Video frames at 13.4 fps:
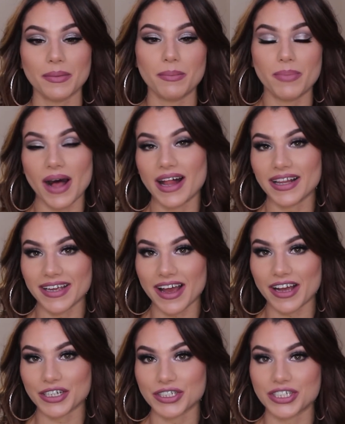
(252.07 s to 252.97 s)

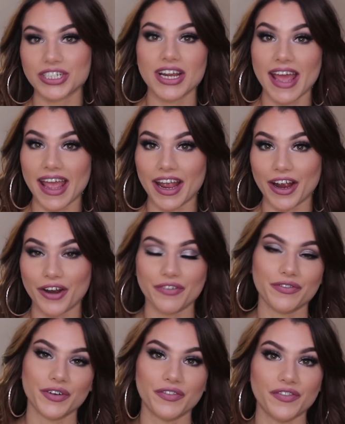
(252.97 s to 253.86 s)
balayage hair
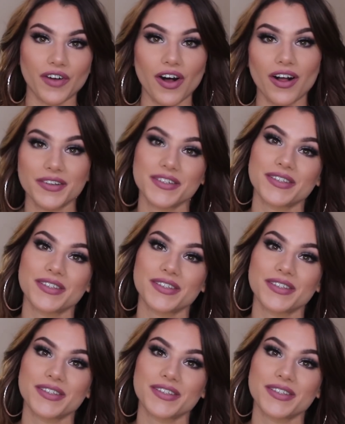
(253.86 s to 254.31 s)
for fall.